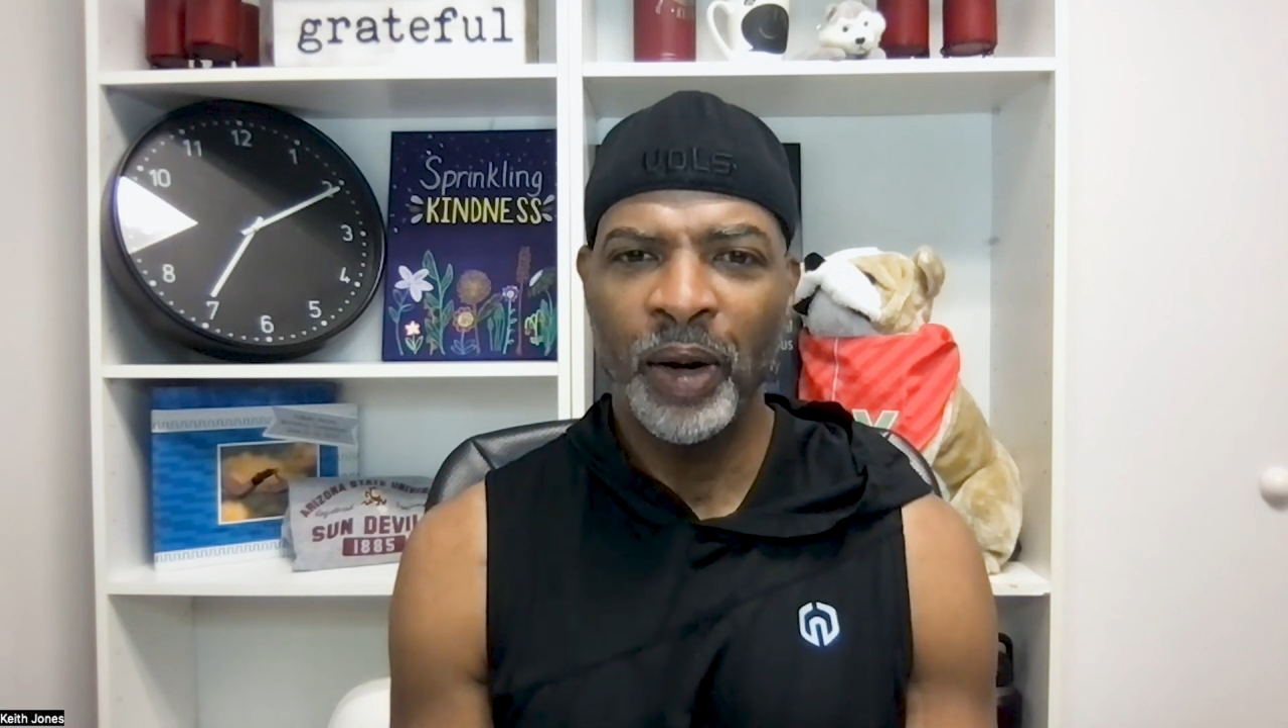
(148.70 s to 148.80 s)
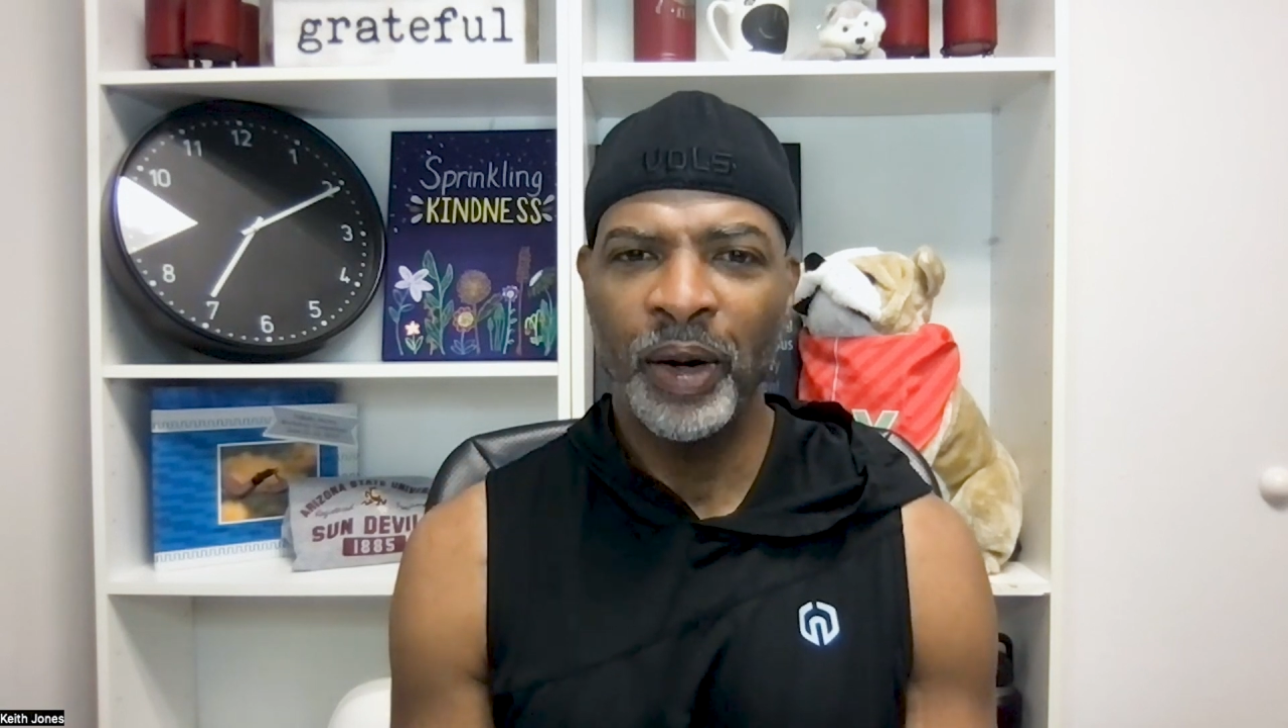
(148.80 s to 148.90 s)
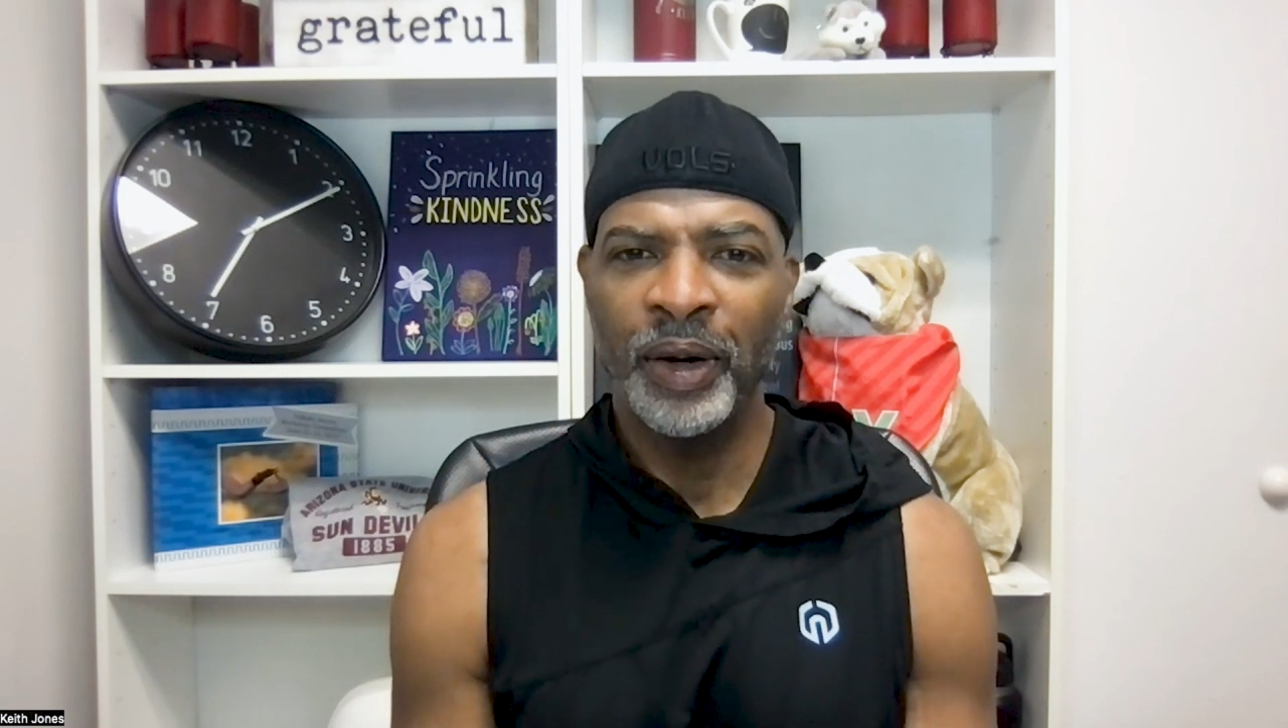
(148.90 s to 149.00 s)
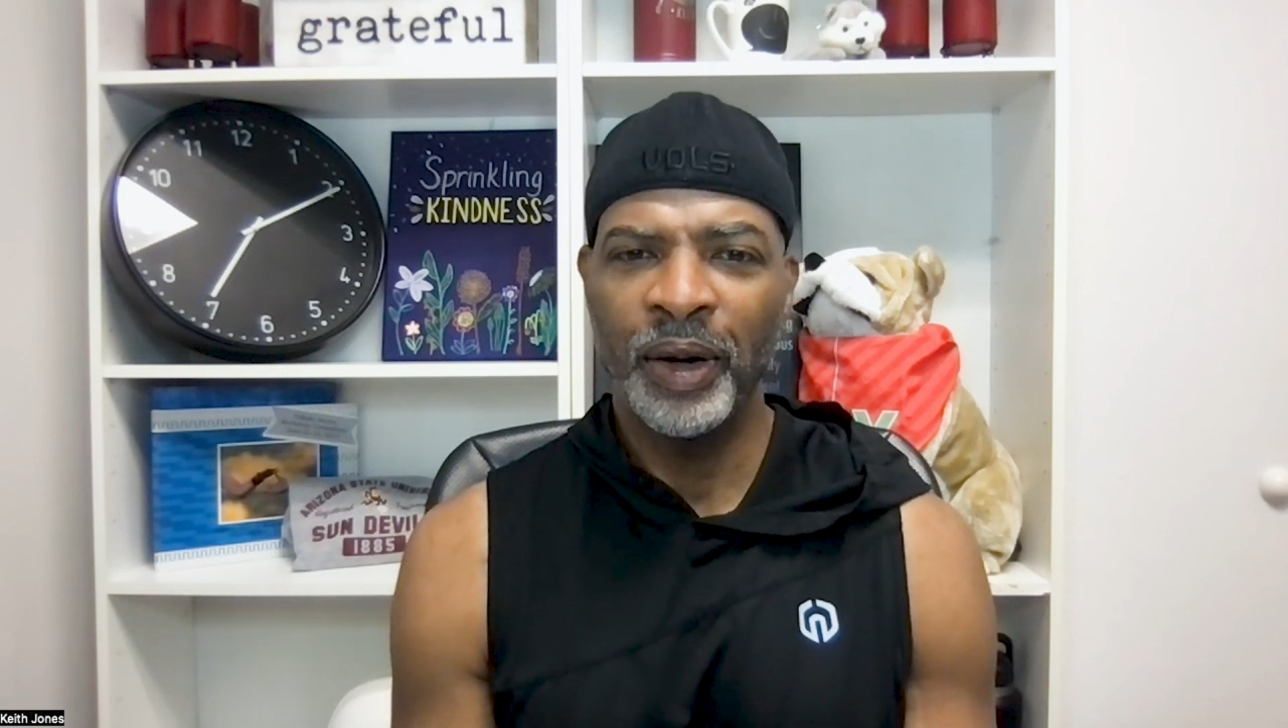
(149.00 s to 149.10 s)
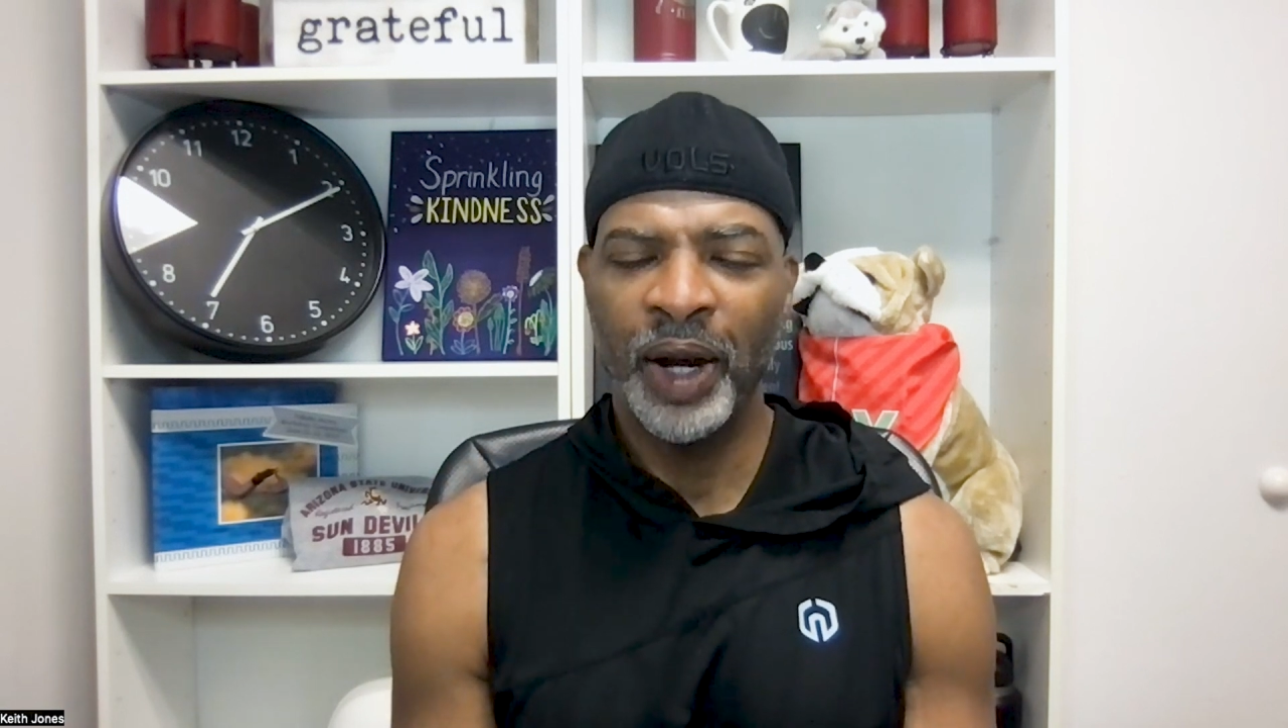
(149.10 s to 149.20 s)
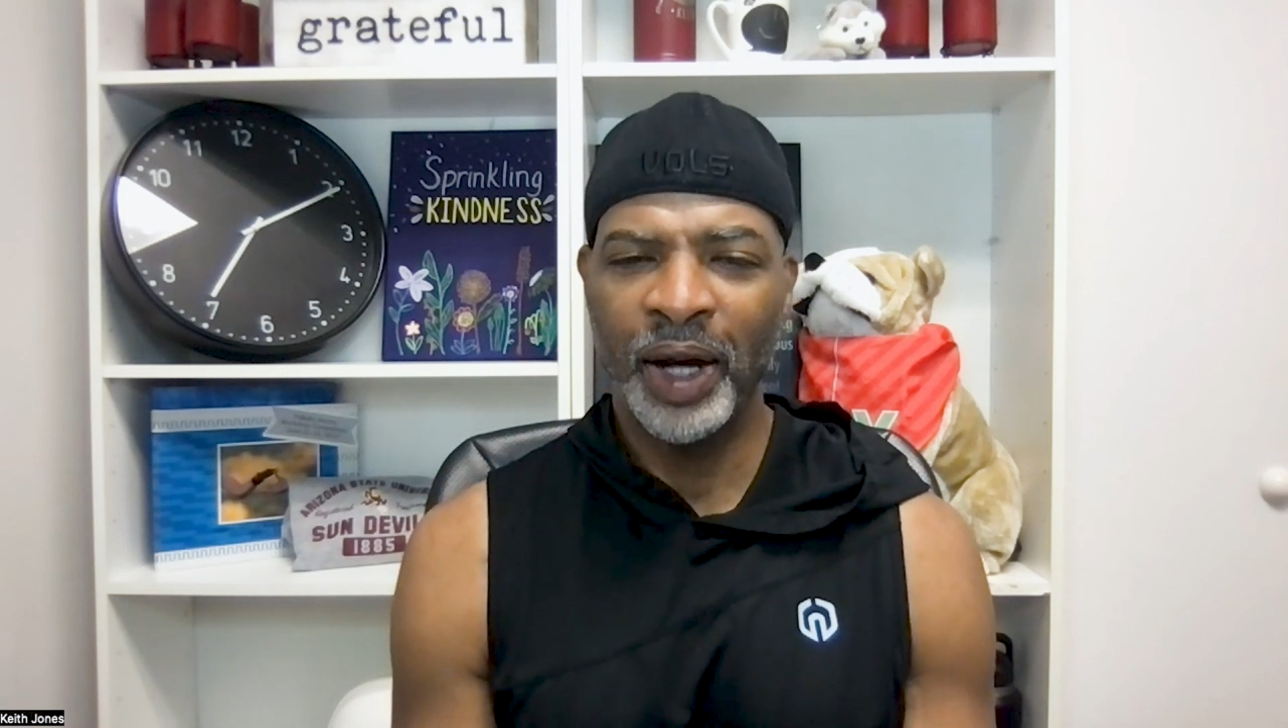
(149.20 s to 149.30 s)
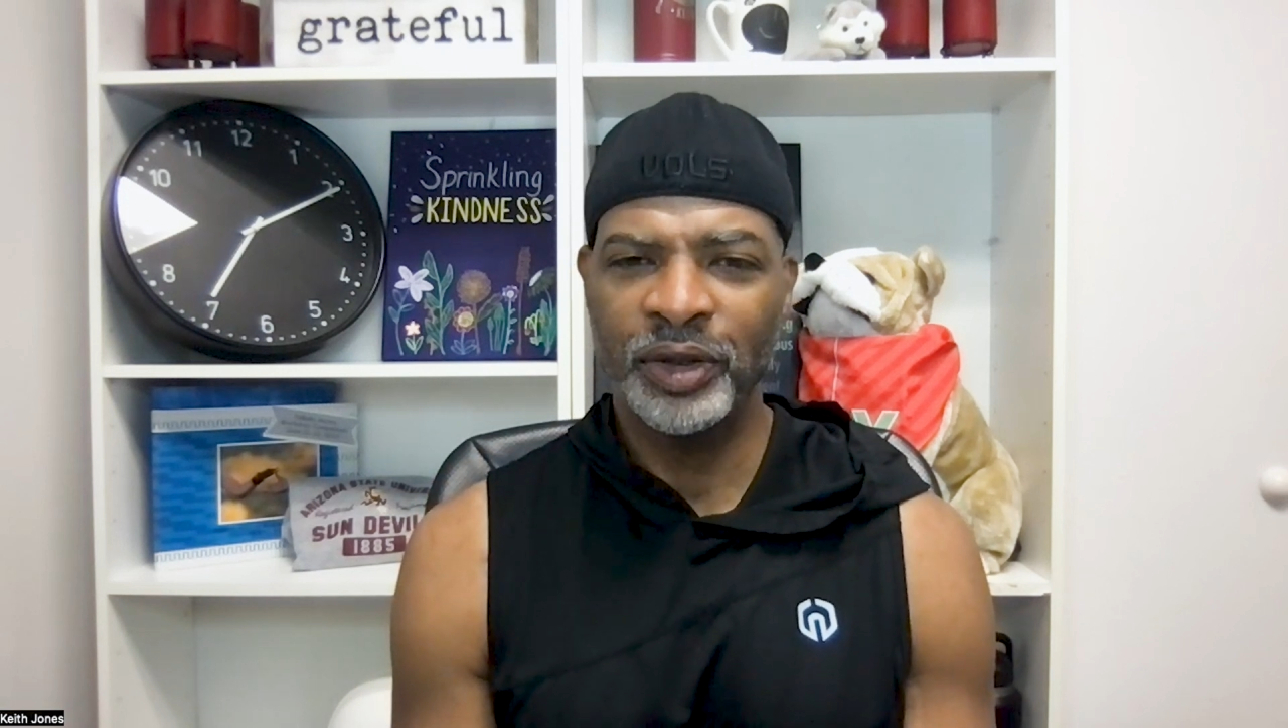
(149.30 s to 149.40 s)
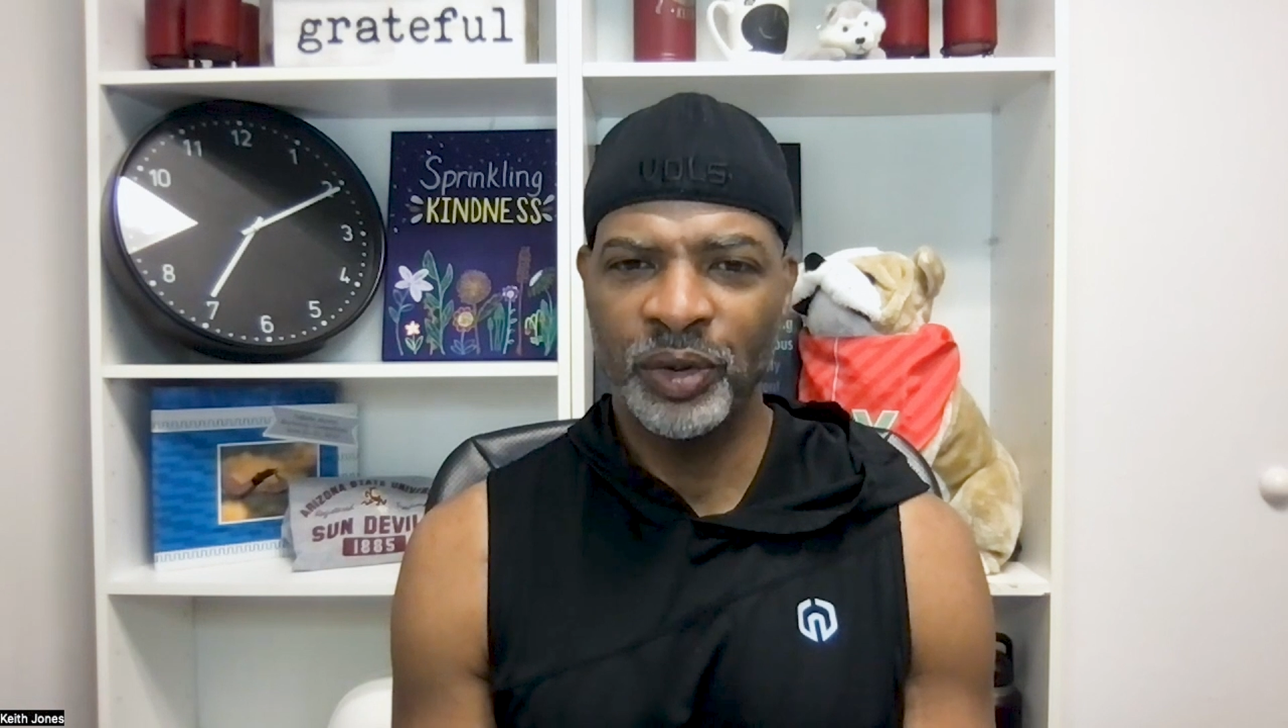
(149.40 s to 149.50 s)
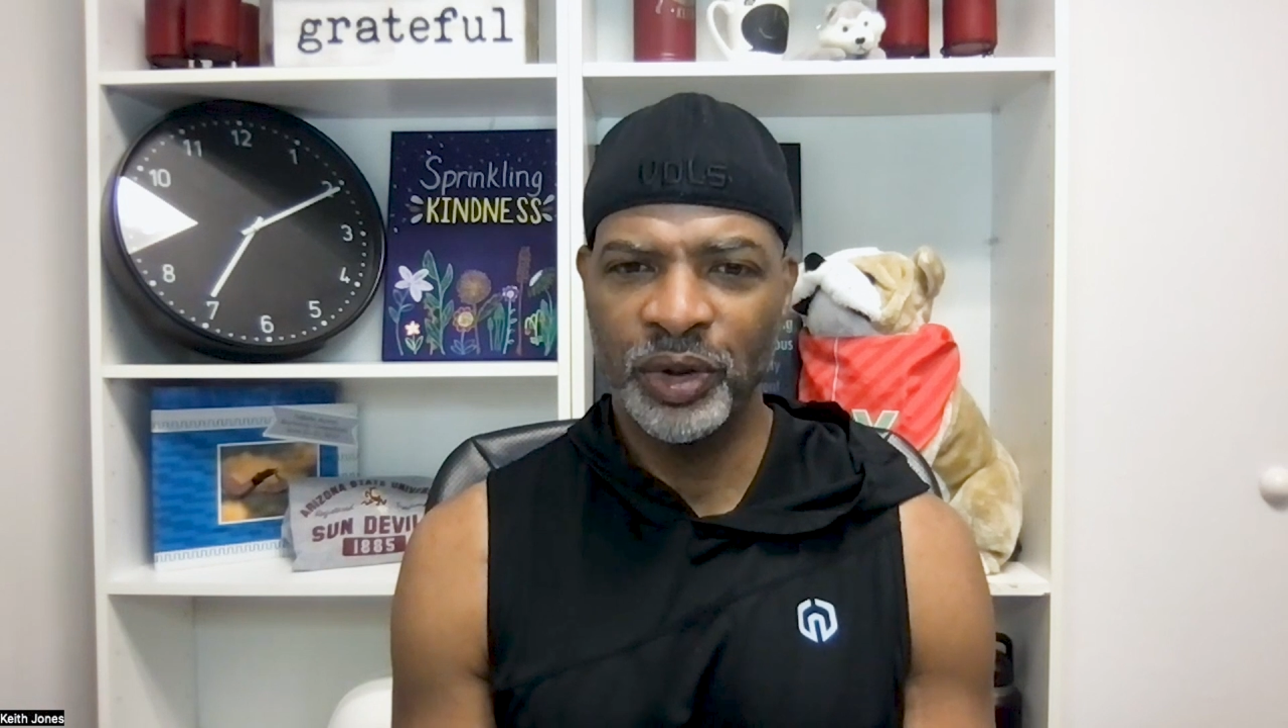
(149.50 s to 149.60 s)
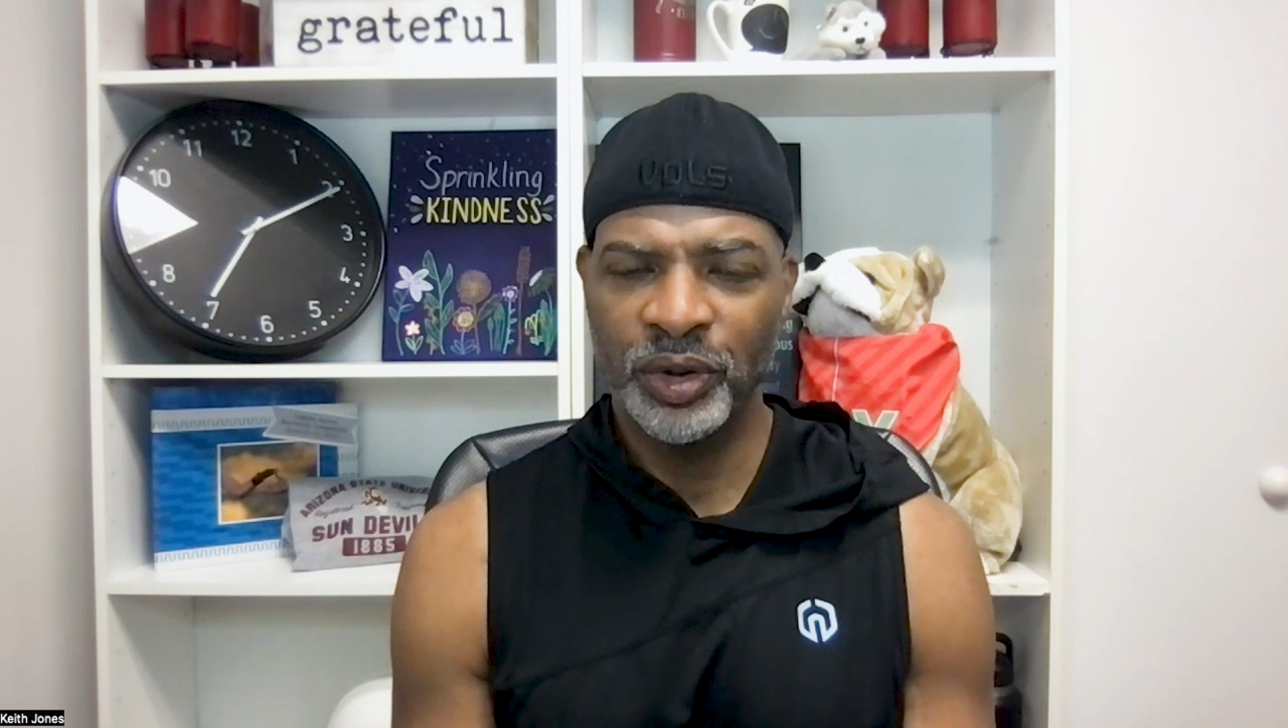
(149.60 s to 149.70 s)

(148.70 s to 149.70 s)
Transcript: knocked on the